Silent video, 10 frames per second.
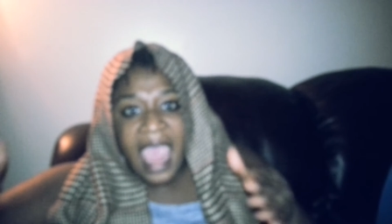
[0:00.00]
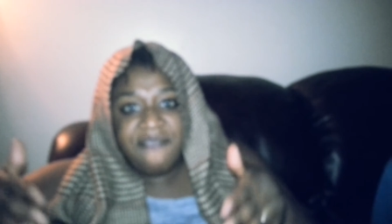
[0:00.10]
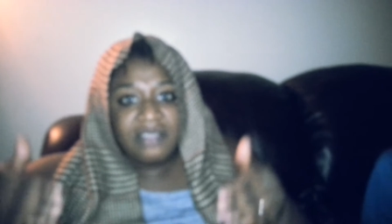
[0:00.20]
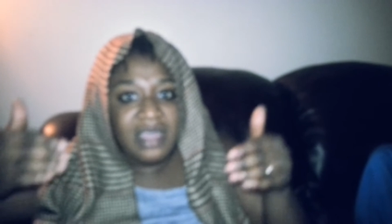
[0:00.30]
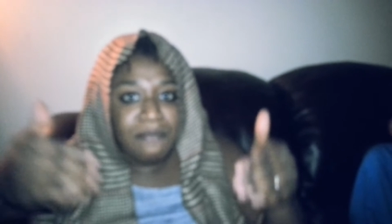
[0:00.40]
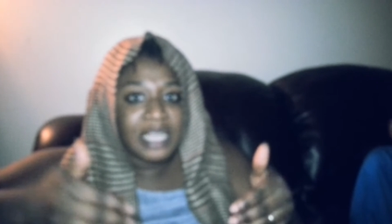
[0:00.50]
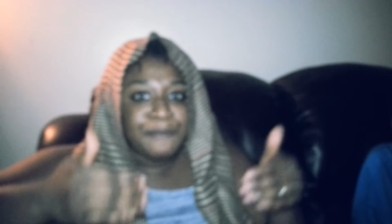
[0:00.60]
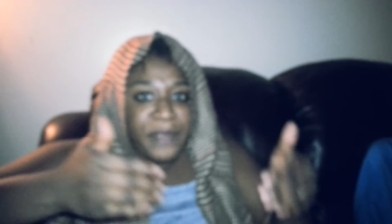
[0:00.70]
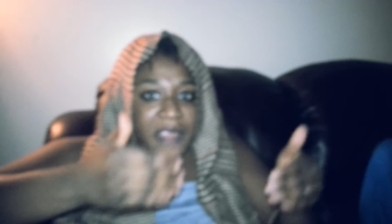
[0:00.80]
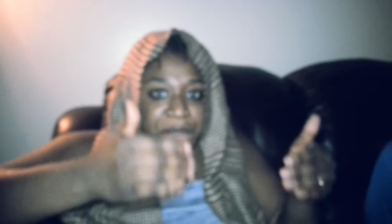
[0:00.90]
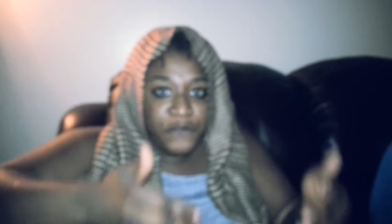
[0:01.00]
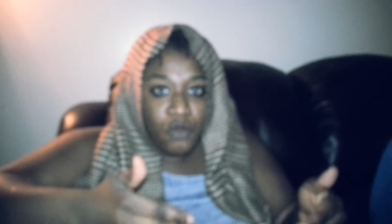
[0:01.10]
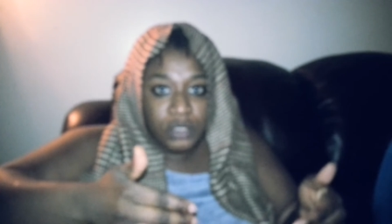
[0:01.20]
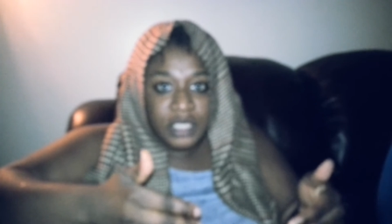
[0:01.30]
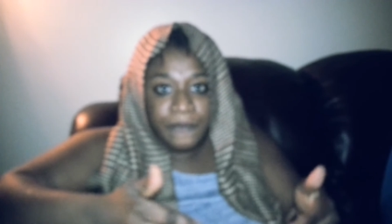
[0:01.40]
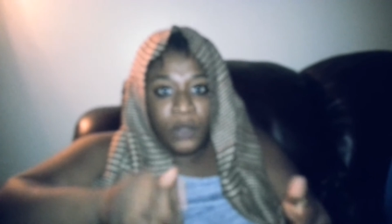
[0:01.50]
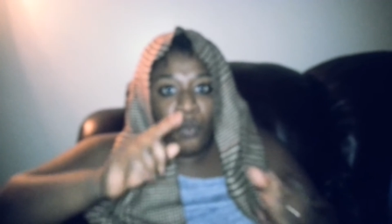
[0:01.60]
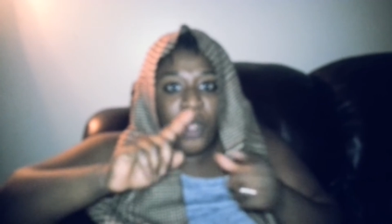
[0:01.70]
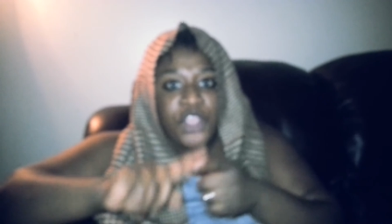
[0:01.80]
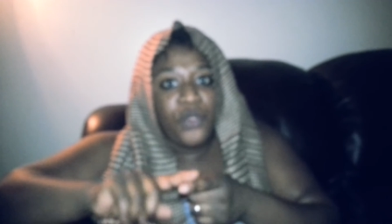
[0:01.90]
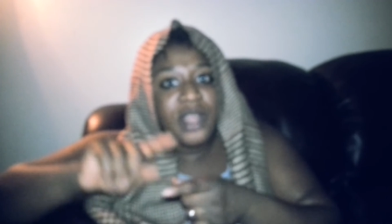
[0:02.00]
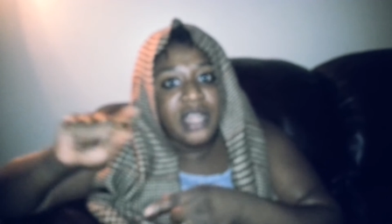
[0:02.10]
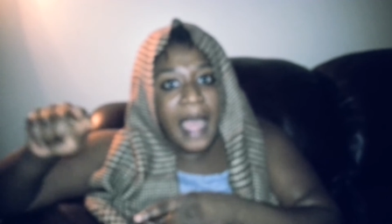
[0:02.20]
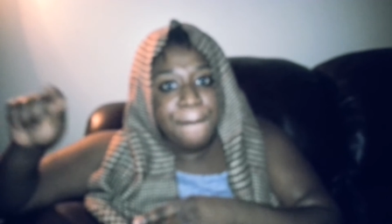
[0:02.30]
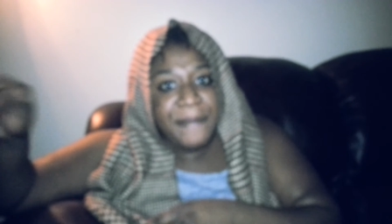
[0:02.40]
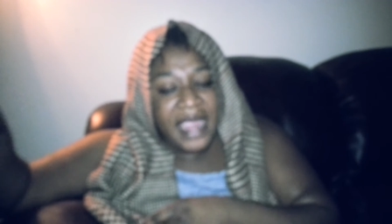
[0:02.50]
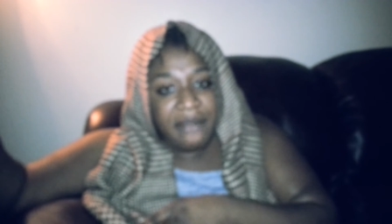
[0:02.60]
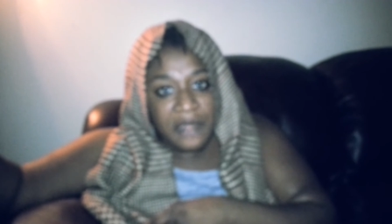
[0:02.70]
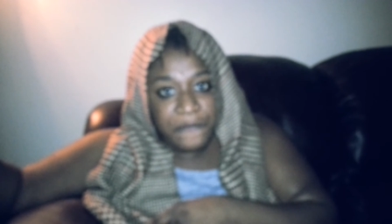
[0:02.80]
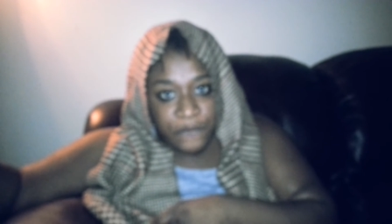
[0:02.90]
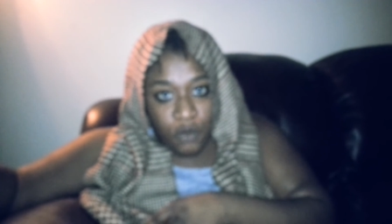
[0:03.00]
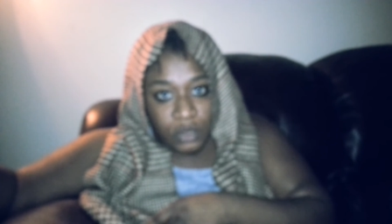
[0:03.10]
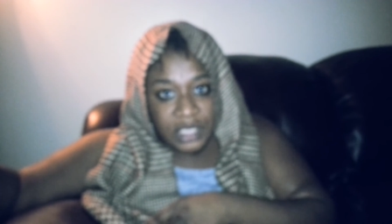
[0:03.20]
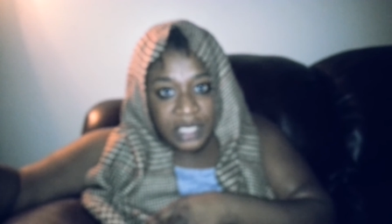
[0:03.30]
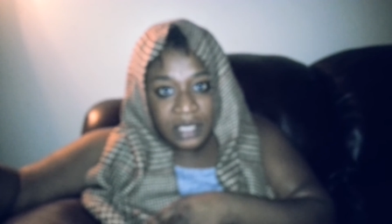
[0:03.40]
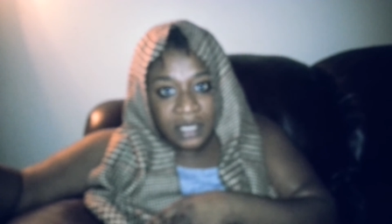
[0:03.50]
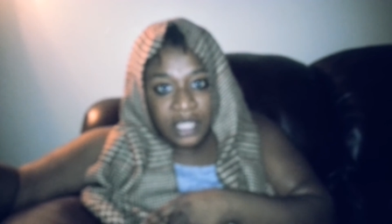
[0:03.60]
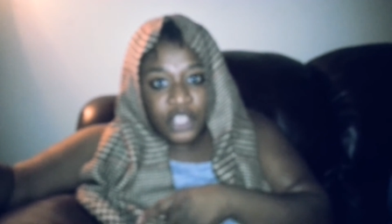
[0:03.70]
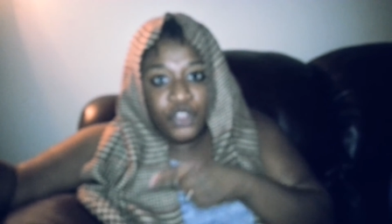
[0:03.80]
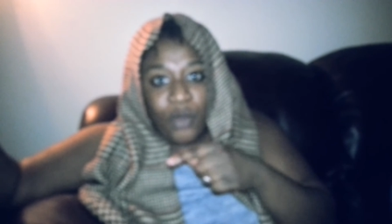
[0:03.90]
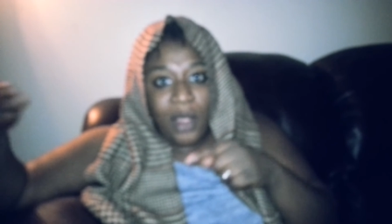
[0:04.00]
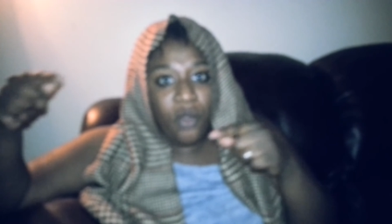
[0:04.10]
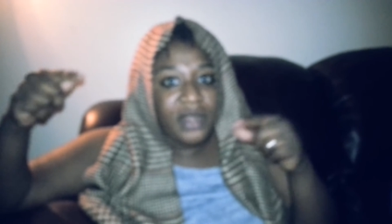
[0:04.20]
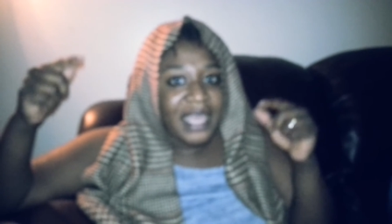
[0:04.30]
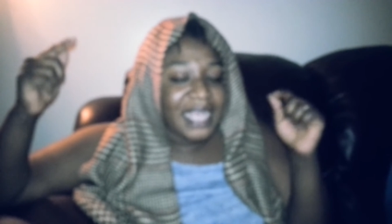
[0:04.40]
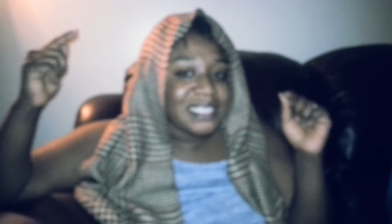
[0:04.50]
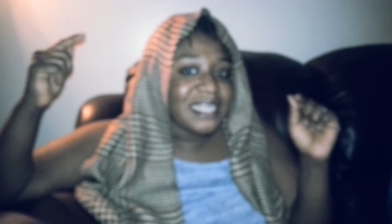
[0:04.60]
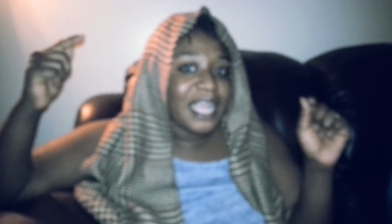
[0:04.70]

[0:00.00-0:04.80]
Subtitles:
Everything must bear fruit. When you are not bearing fruit, you are going against the